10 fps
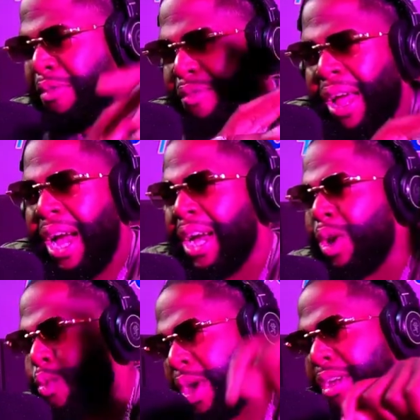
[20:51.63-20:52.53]
stage with a
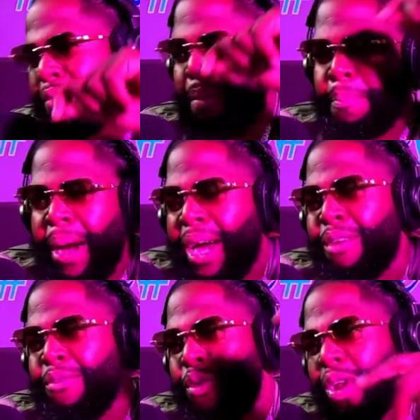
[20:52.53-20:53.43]
flag and
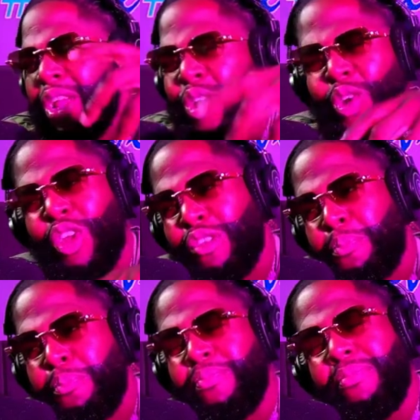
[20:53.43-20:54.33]
waving back and forth,
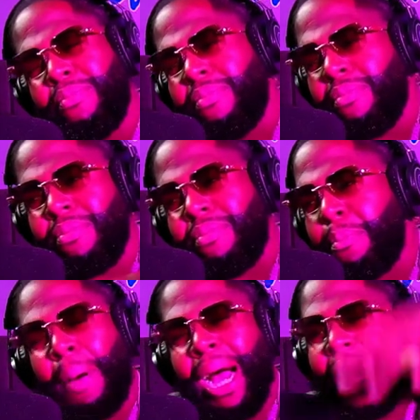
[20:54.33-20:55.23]
and, you know, just
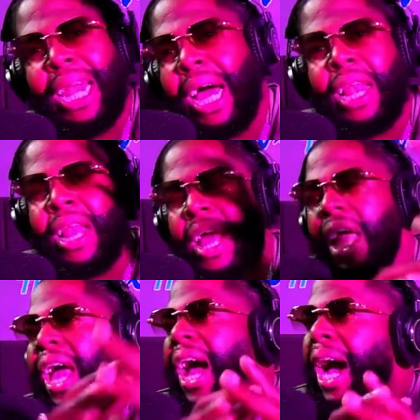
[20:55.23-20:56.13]

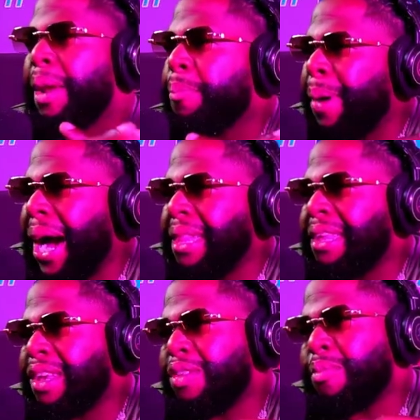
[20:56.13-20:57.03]
Bacchanal.
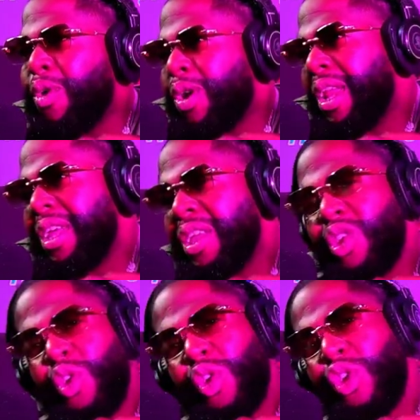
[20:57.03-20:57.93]
And party is
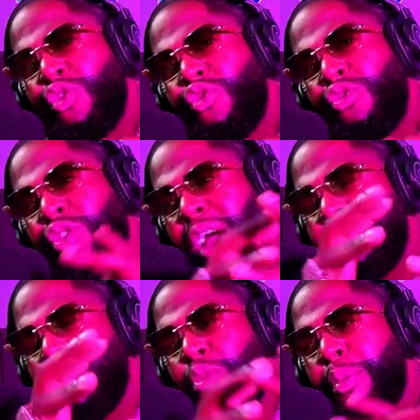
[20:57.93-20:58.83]
more like, you know,
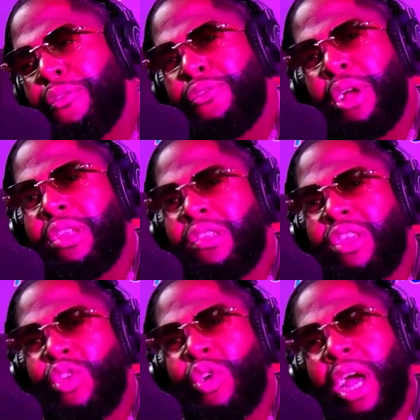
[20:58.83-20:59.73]
you have a group
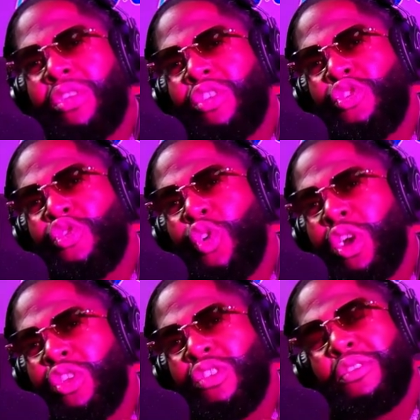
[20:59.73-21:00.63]
of friends and you
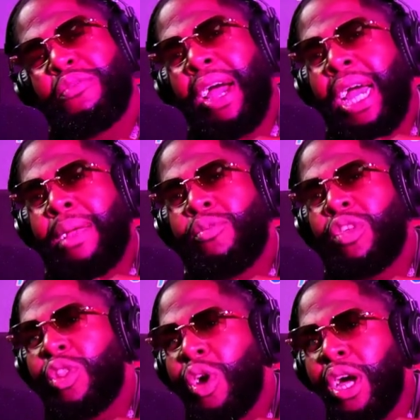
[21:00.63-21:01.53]
guys enjoy just the
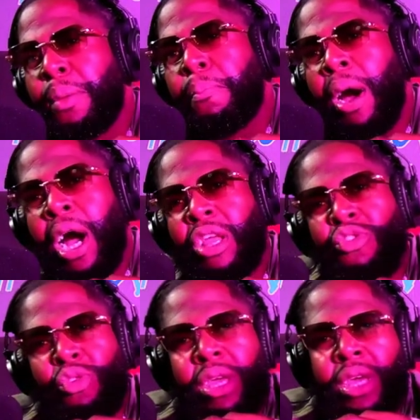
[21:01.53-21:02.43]
vibe, sitting down at
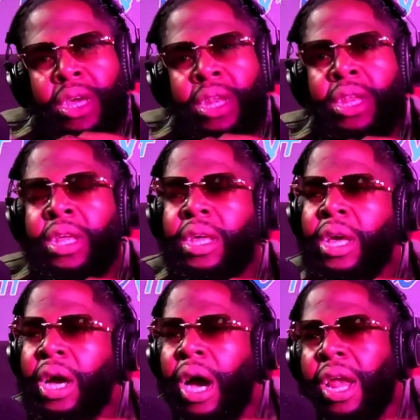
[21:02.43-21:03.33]
the bar,
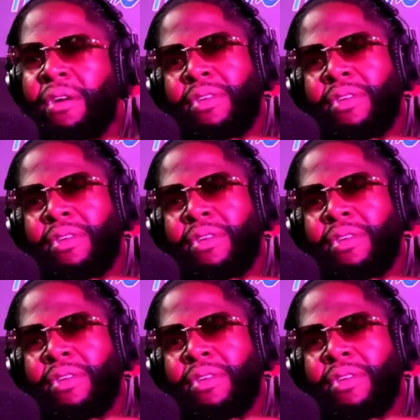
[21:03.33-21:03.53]
drinking